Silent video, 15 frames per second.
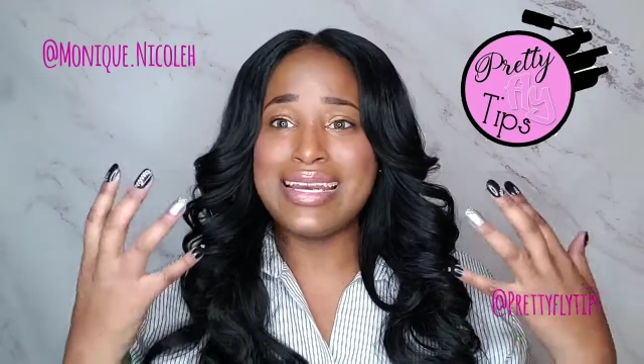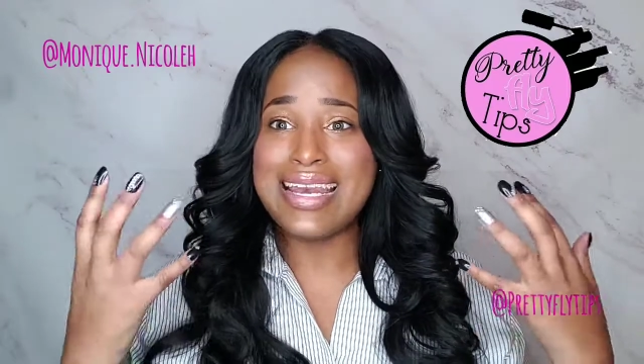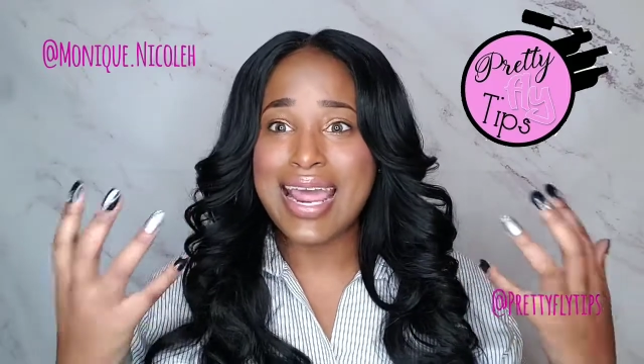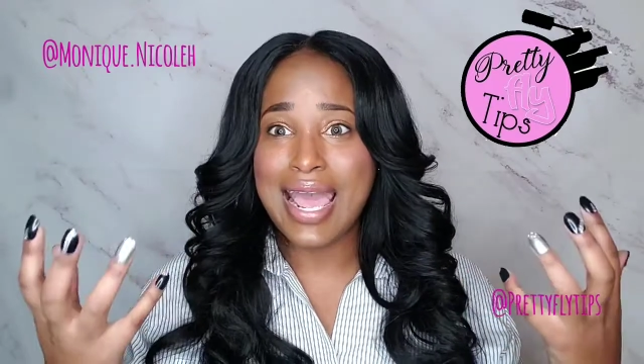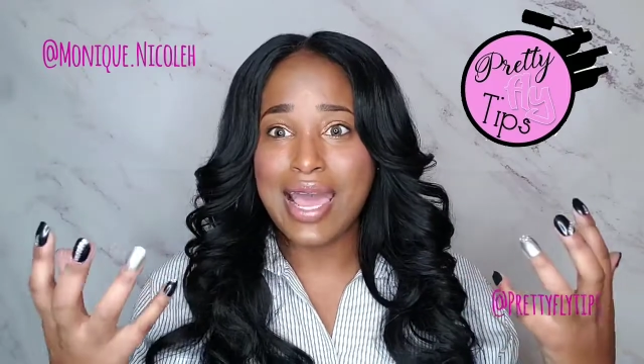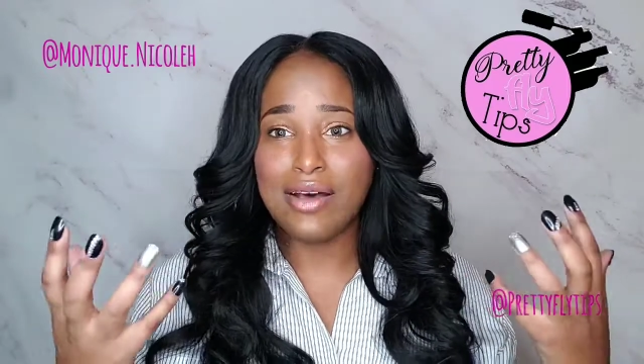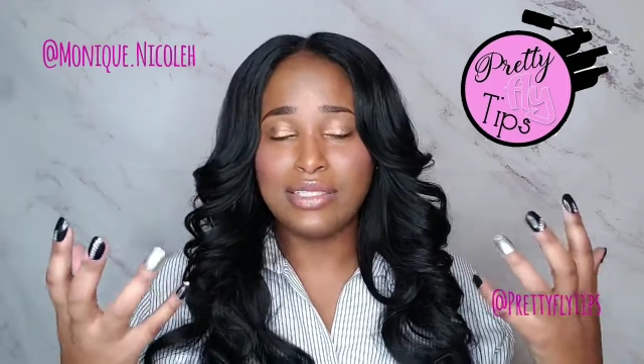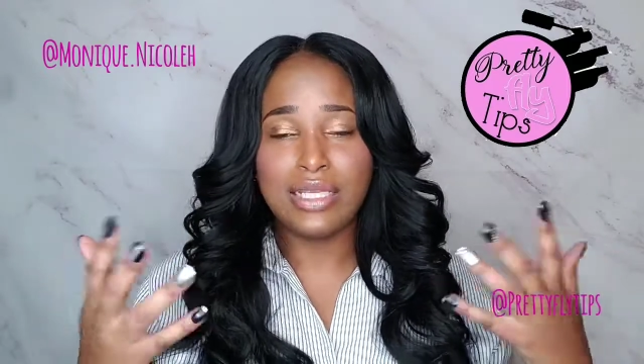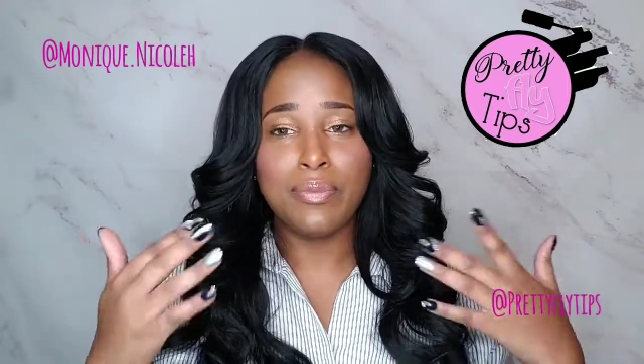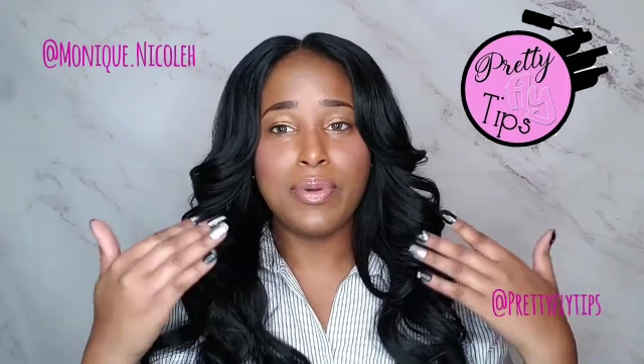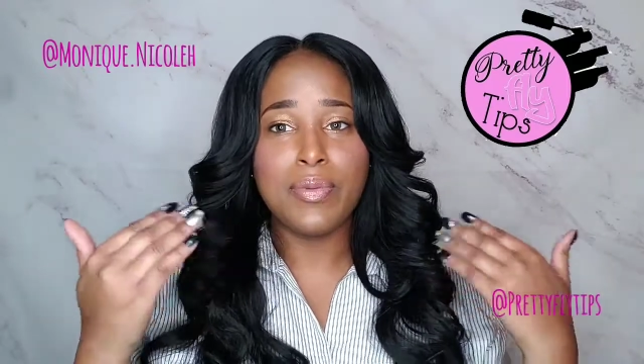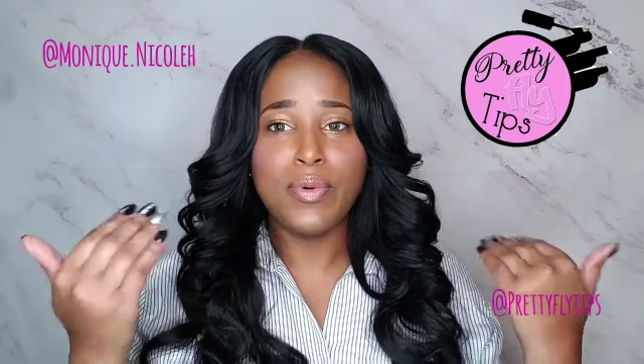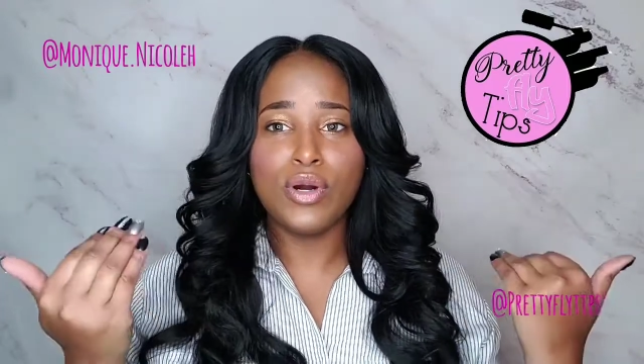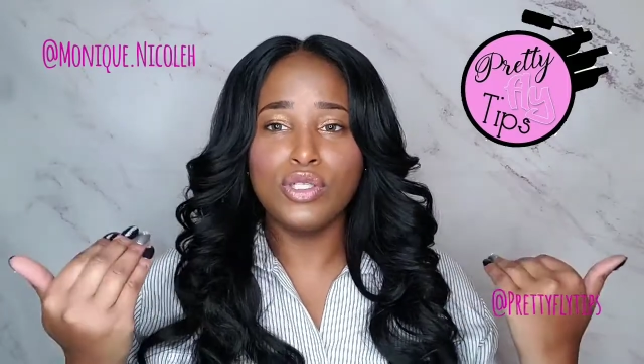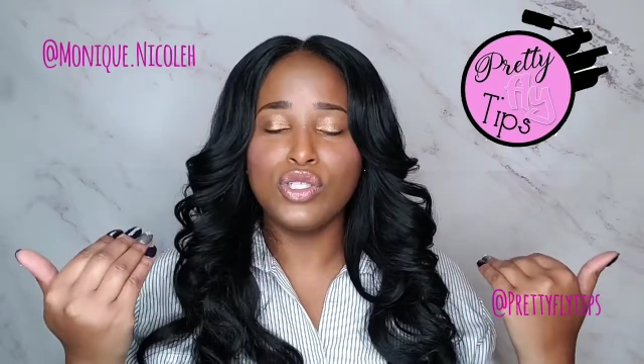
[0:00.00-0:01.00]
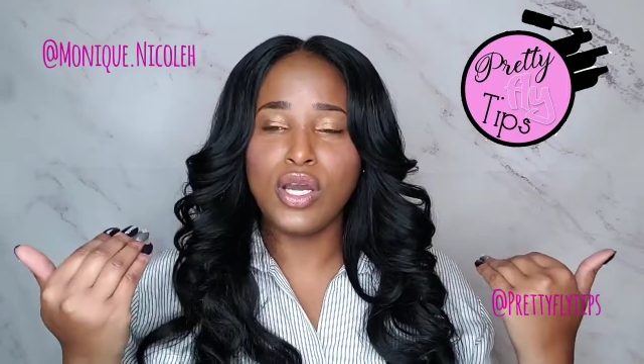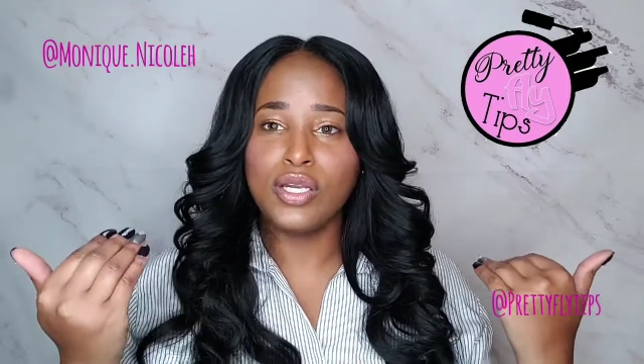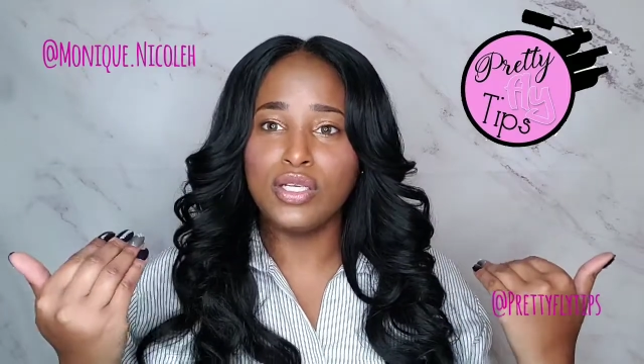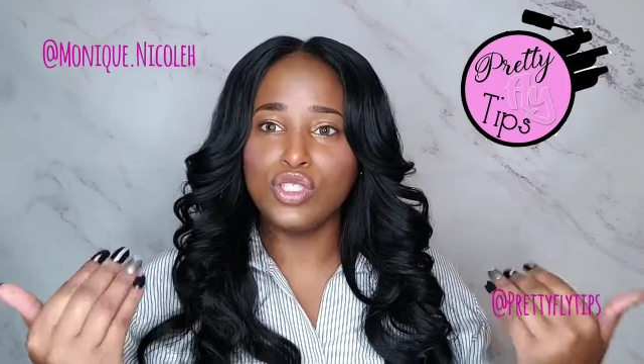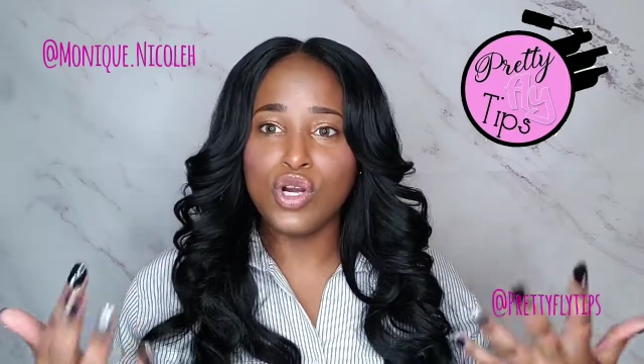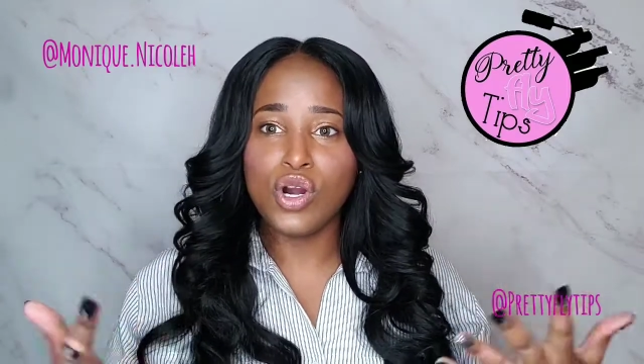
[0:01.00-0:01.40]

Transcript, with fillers: nails that people are trying to